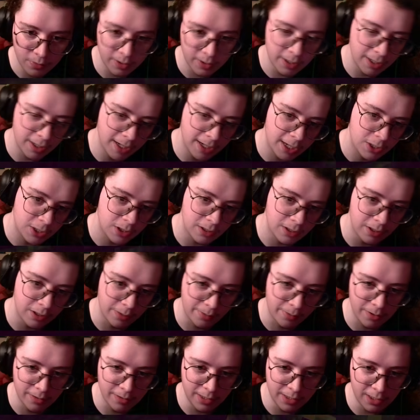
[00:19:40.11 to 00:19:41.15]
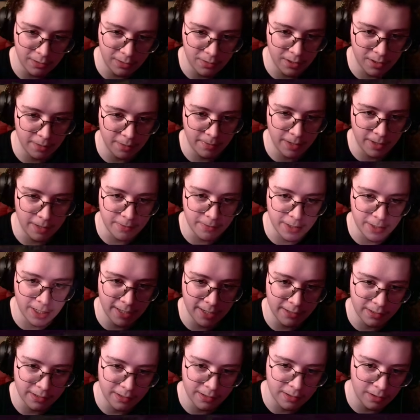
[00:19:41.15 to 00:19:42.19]
you can probably use the pipes as
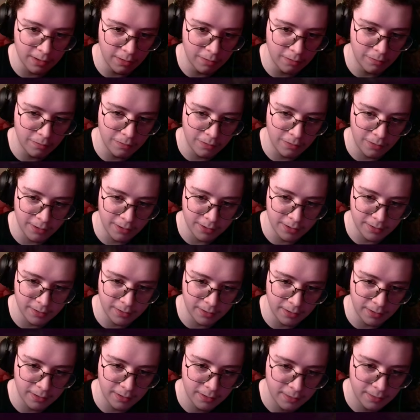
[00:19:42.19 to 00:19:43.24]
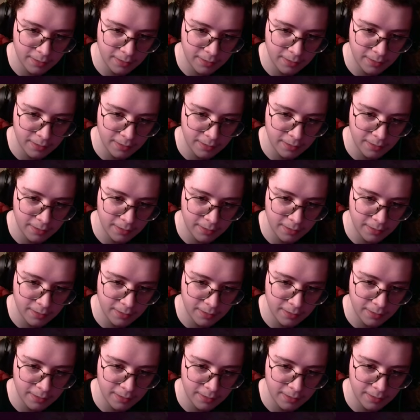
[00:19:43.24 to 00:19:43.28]
a stove, honestly.